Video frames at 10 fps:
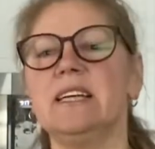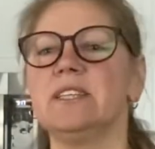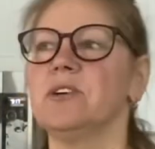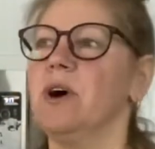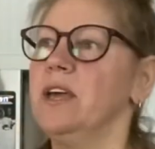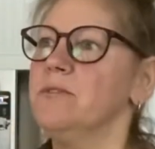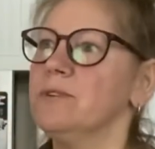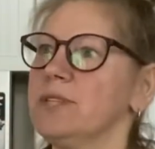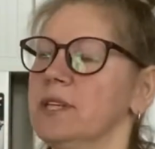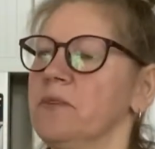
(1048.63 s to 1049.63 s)
So I
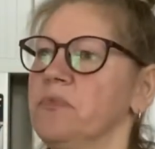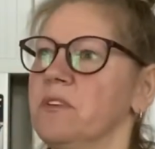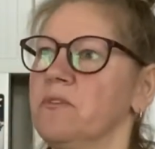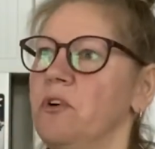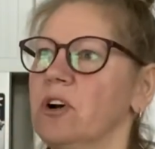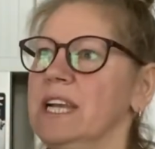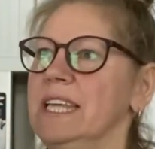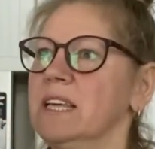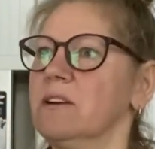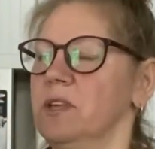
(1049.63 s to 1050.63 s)
use, for
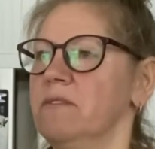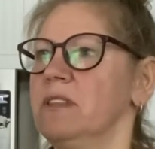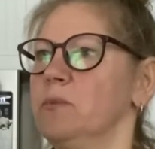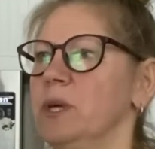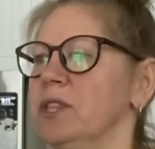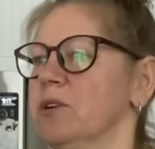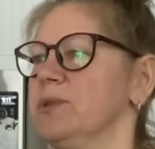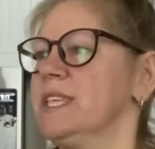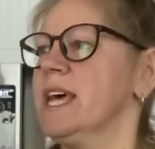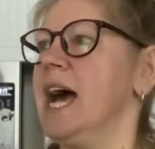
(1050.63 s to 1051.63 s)
cleaning even
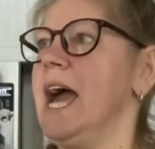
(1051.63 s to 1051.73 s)
windows,